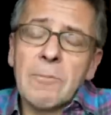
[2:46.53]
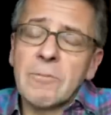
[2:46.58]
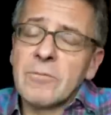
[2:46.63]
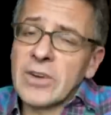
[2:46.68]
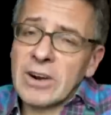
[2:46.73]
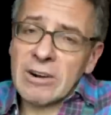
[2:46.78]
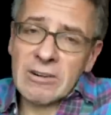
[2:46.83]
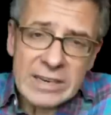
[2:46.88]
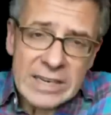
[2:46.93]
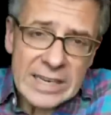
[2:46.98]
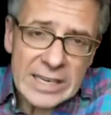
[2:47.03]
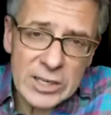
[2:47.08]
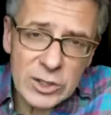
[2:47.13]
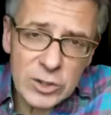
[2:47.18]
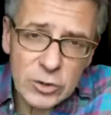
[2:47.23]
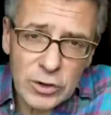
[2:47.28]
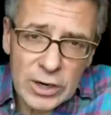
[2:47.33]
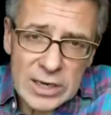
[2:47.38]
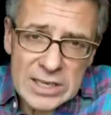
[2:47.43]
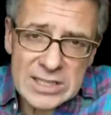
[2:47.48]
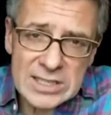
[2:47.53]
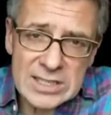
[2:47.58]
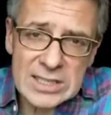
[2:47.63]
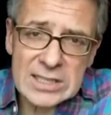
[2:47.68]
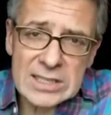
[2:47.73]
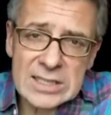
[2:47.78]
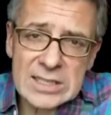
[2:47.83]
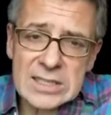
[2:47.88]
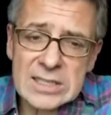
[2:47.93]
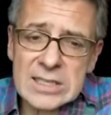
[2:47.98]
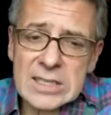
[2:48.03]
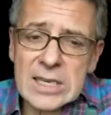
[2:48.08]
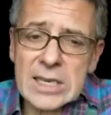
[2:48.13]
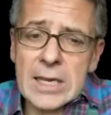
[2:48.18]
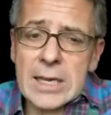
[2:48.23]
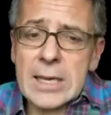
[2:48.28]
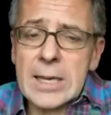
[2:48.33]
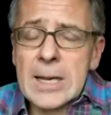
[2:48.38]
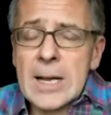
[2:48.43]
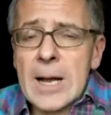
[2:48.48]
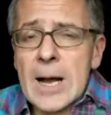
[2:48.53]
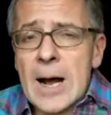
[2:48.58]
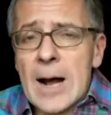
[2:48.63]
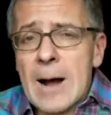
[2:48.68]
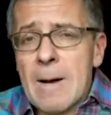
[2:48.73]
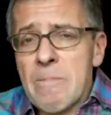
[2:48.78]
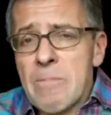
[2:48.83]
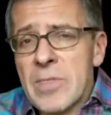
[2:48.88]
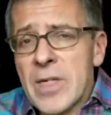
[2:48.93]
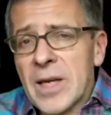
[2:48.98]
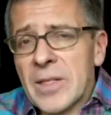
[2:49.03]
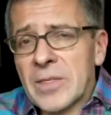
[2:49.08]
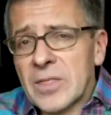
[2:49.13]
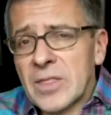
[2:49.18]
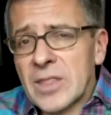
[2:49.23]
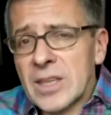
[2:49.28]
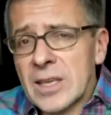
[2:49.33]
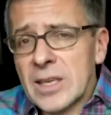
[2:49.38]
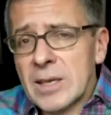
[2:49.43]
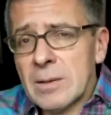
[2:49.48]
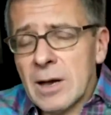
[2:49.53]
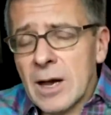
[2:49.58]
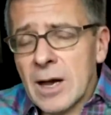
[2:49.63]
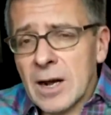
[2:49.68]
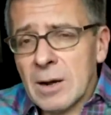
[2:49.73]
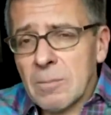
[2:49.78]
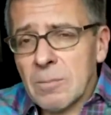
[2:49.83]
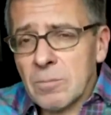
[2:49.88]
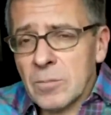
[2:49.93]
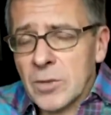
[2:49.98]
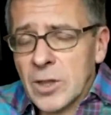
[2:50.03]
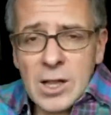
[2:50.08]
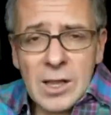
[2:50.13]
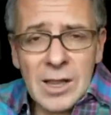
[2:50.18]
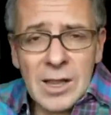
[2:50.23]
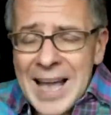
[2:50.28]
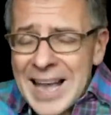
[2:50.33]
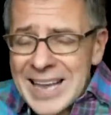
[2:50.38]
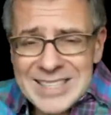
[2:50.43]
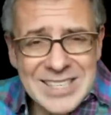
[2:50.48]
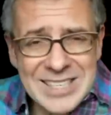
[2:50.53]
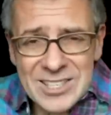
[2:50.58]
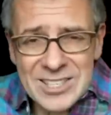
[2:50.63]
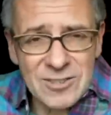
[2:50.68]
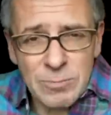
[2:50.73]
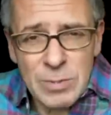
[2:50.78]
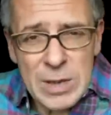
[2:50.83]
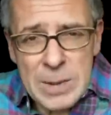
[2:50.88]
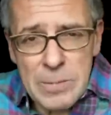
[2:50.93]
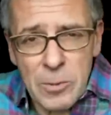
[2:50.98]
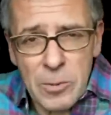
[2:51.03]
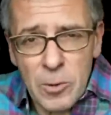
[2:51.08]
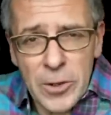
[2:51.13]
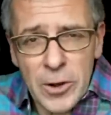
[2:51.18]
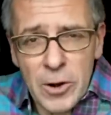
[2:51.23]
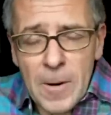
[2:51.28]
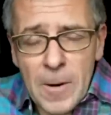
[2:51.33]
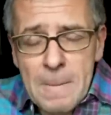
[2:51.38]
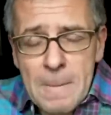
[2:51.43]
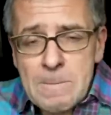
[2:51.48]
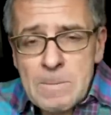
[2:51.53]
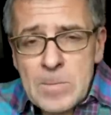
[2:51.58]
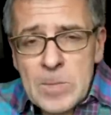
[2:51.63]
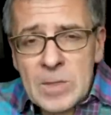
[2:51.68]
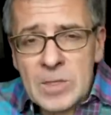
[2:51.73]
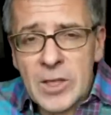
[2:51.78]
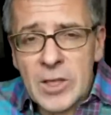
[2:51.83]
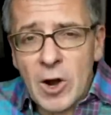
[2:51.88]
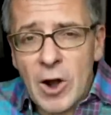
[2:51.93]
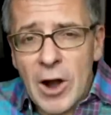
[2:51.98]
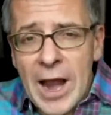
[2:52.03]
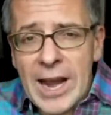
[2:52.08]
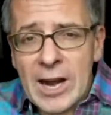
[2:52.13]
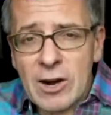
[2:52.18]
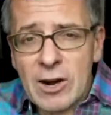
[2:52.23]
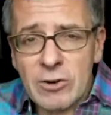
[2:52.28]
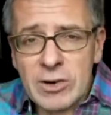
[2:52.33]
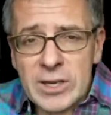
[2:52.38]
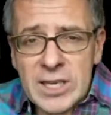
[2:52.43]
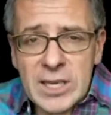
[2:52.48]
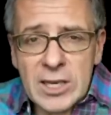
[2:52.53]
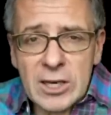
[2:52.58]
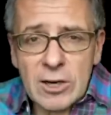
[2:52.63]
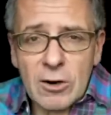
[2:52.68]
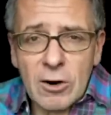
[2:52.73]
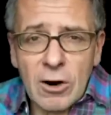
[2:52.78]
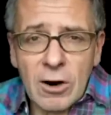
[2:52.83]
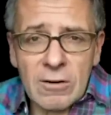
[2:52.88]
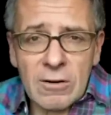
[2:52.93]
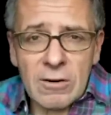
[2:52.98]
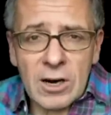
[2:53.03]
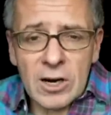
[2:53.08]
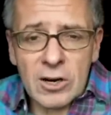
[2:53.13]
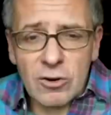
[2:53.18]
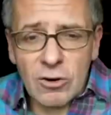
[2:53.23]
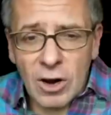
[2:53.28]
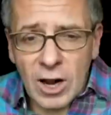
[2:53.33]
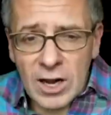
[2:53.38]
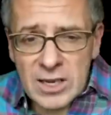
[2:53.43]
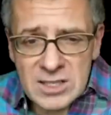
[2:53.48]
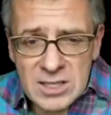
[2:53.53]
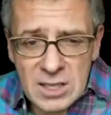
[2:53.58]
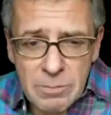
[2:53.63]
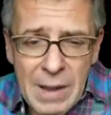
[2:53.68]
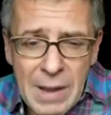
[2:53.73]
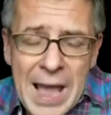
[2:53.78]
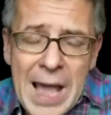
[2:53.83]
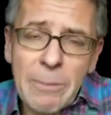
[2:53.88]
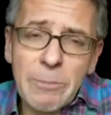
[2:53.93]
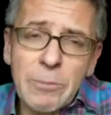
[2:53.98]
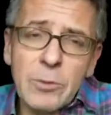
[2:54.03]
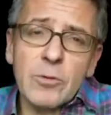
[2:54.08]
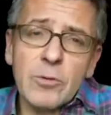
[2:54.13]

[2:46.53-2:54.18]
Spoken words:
Very interesting to see that the classes of people that are angry here are across the map.